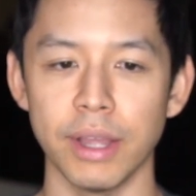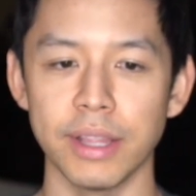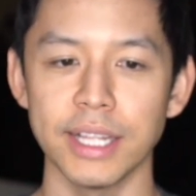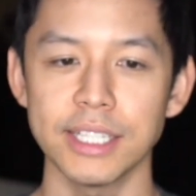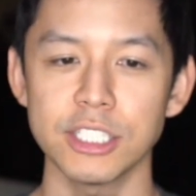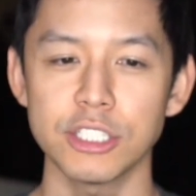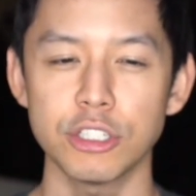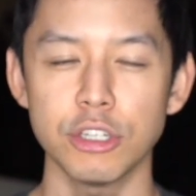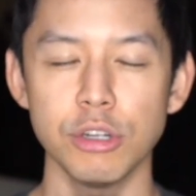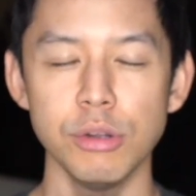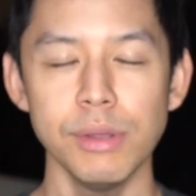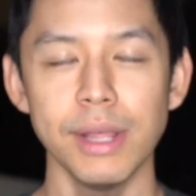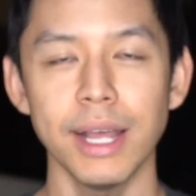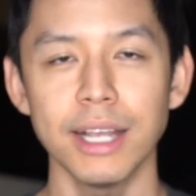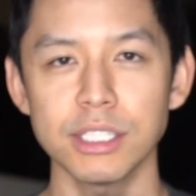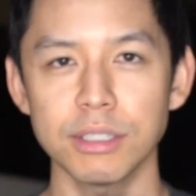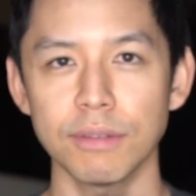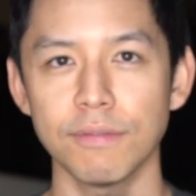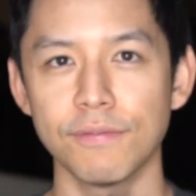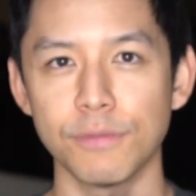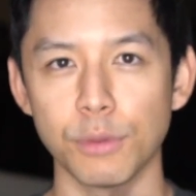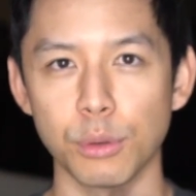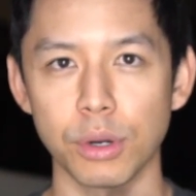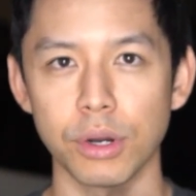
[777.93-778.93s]
That's
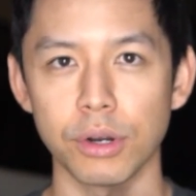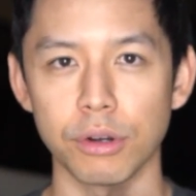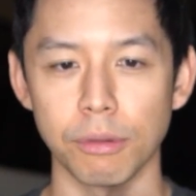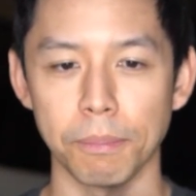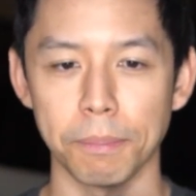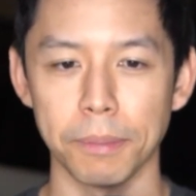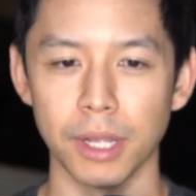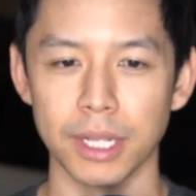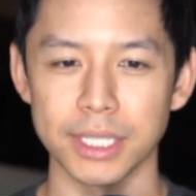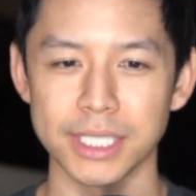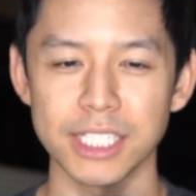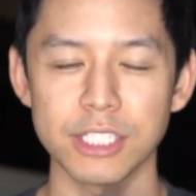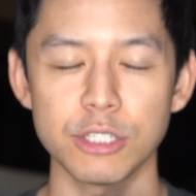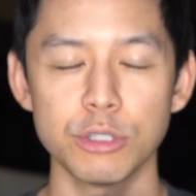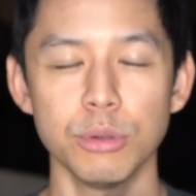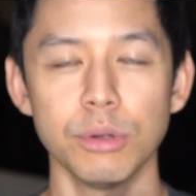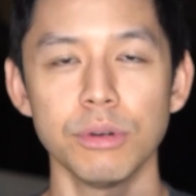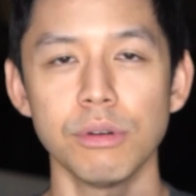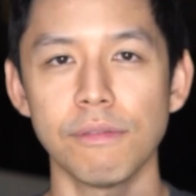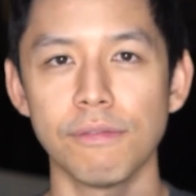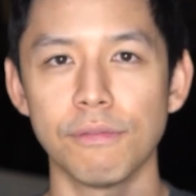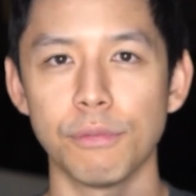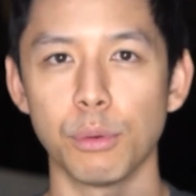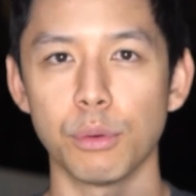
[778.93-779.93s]
2,400 plots. That's
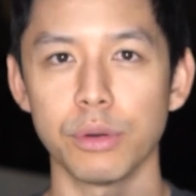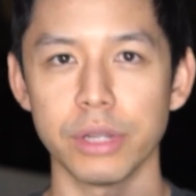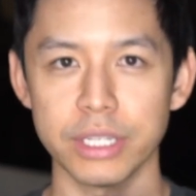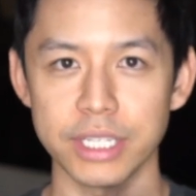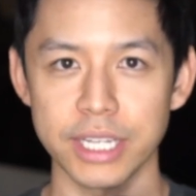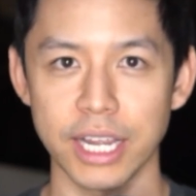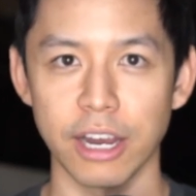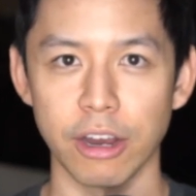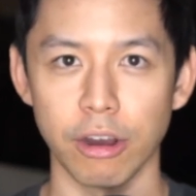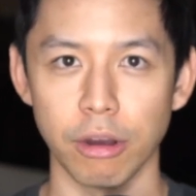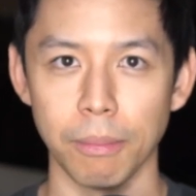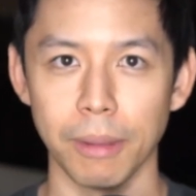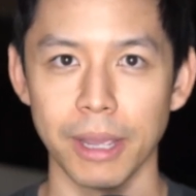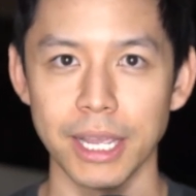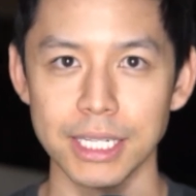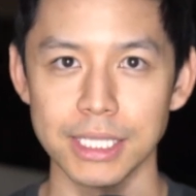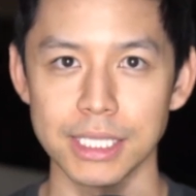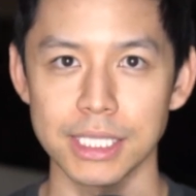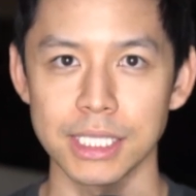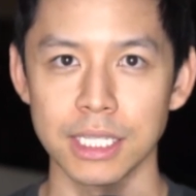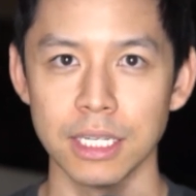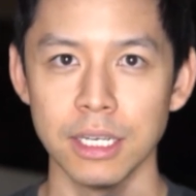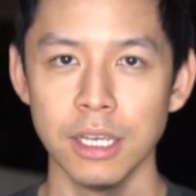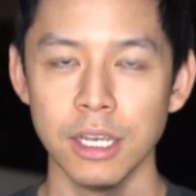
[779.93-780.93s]
240
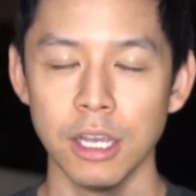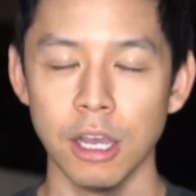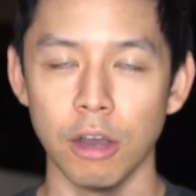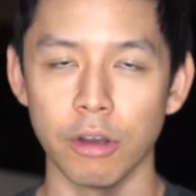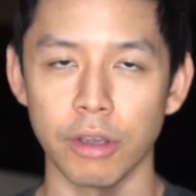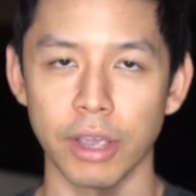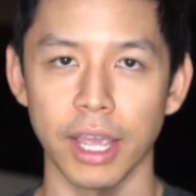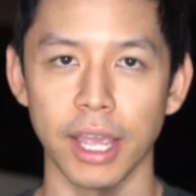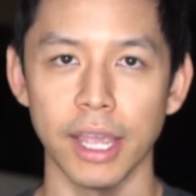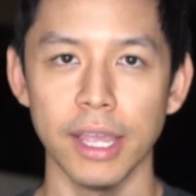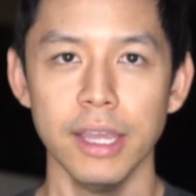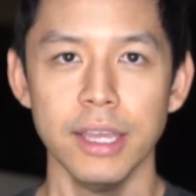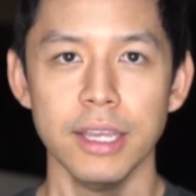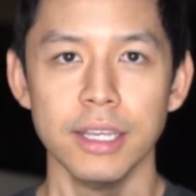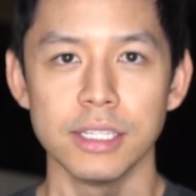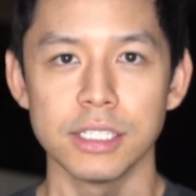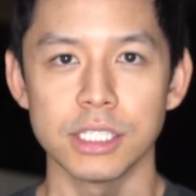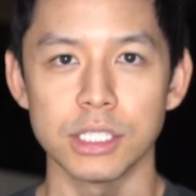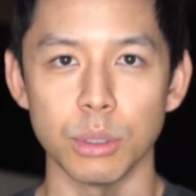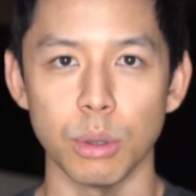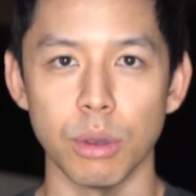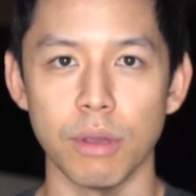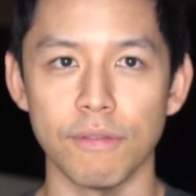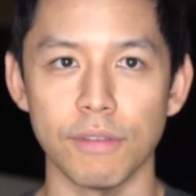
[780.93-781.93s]
terabytes. Okay,
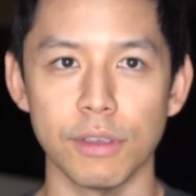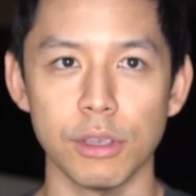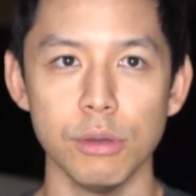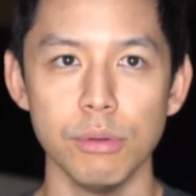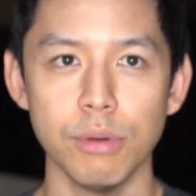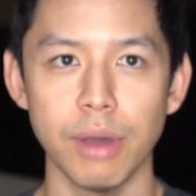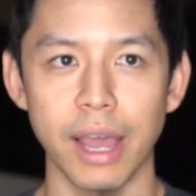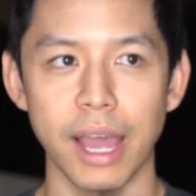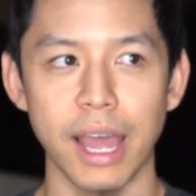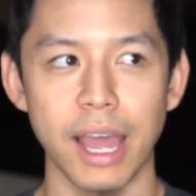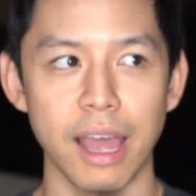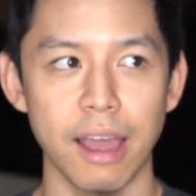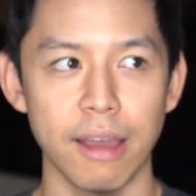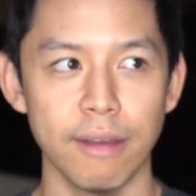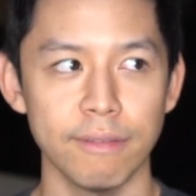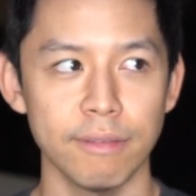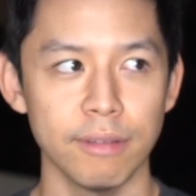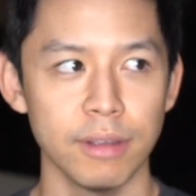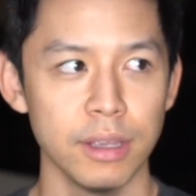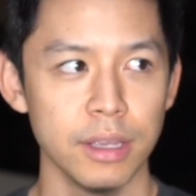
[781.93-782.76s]
so if you have